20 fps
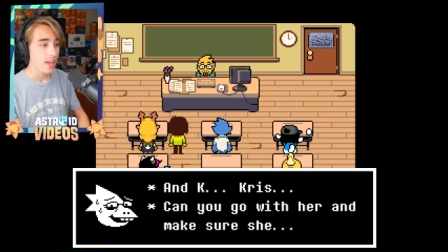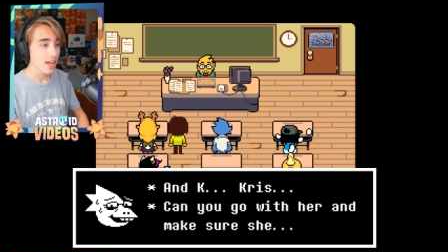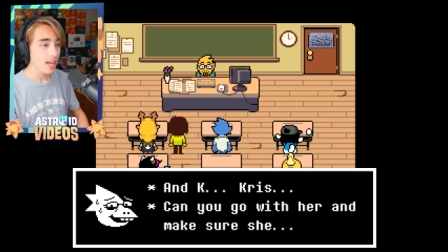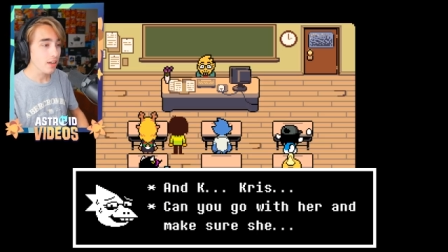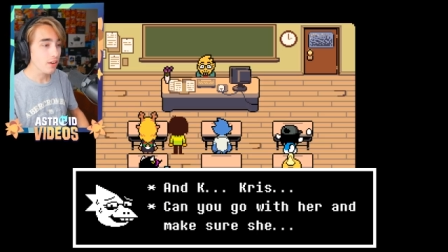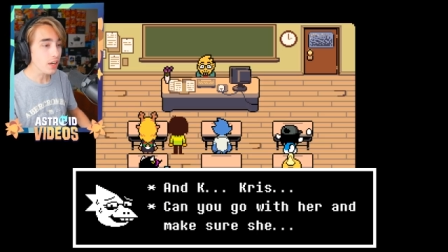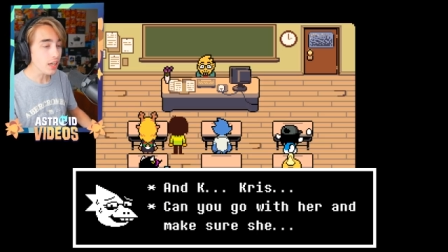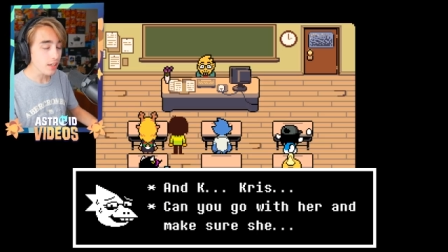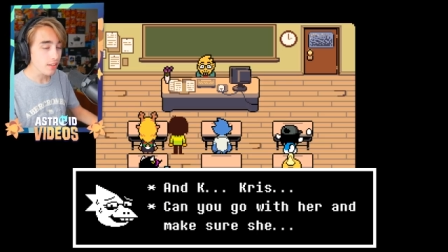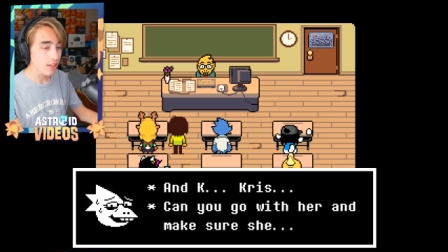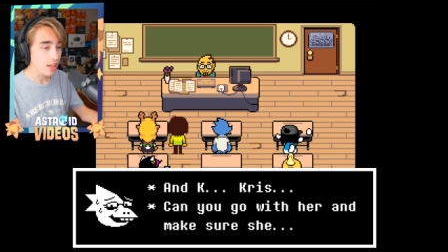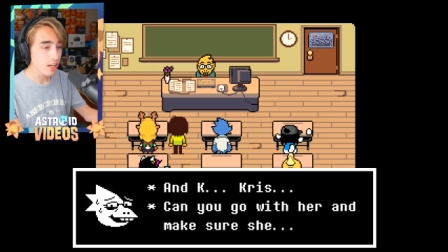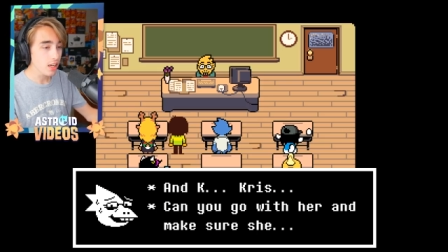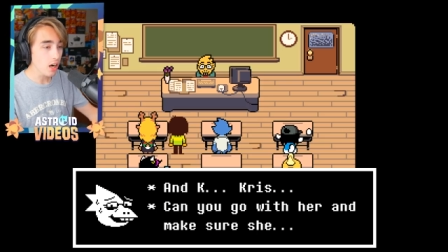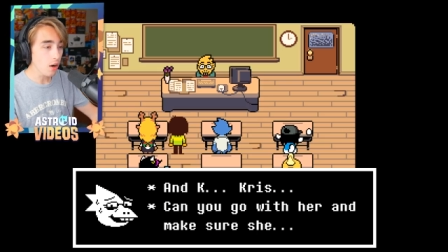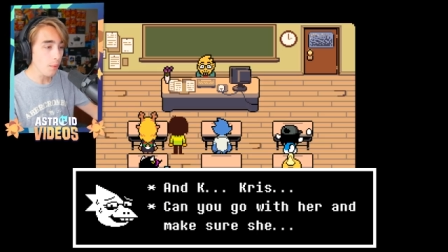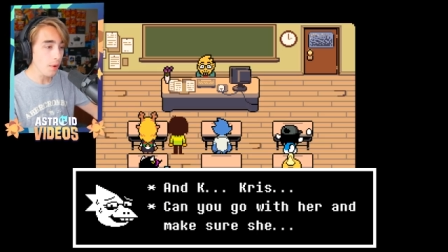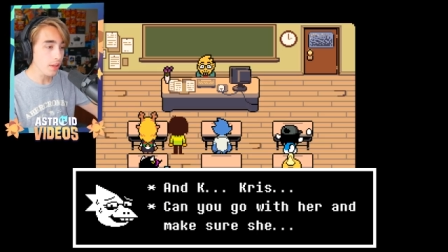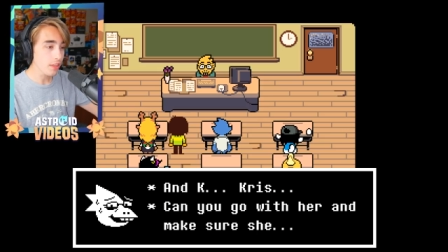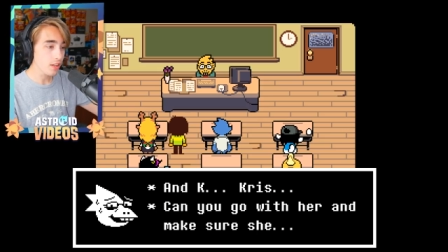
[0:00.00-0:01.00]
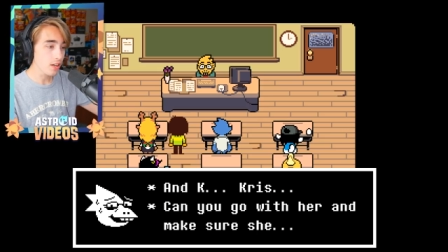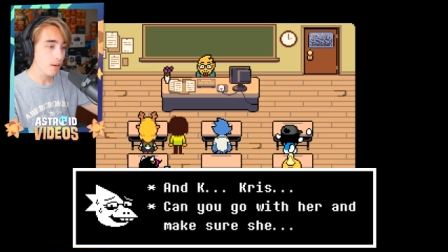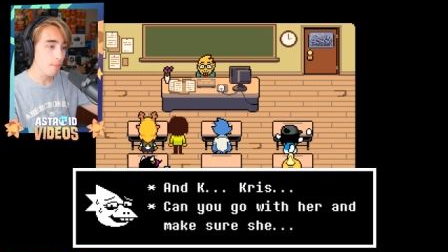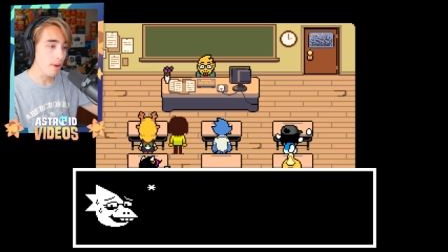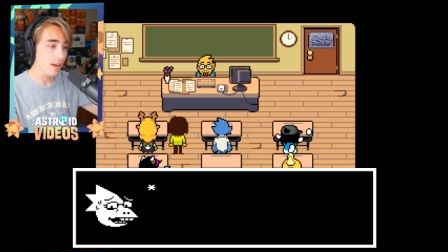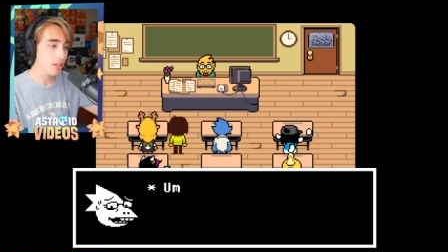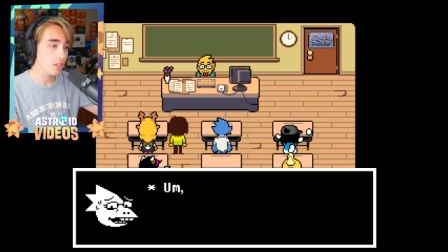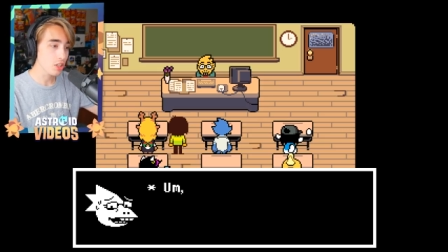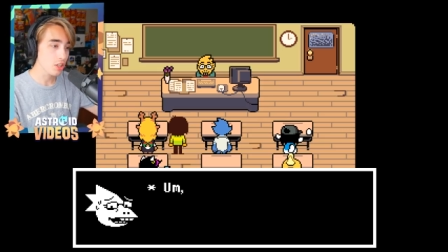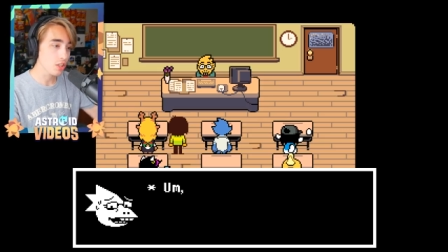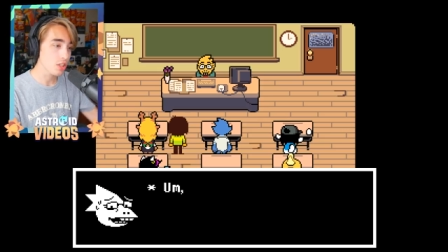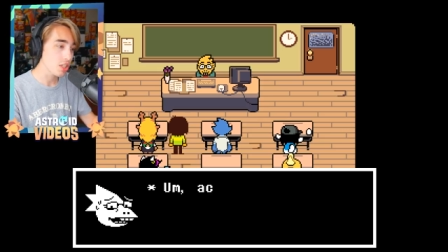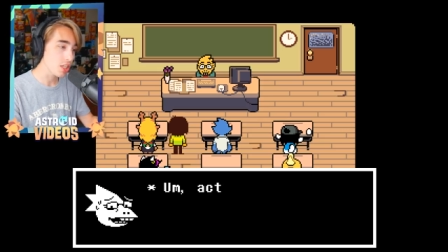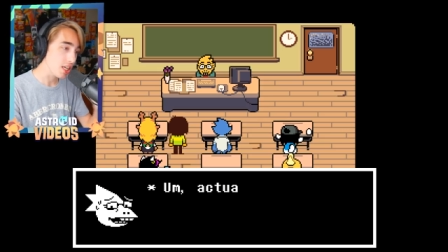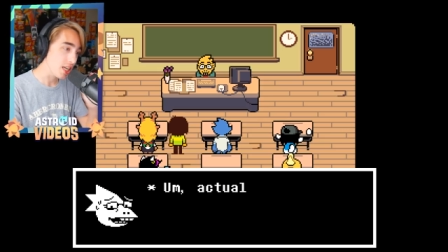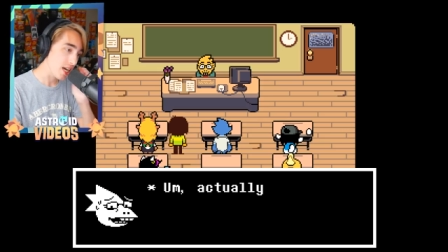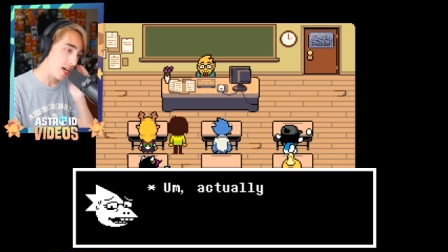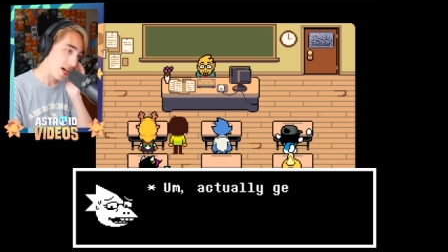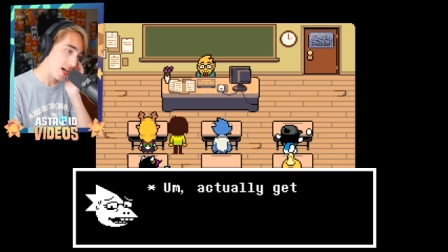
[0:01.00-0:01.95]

And Kris, can you go with her and make sure she uh,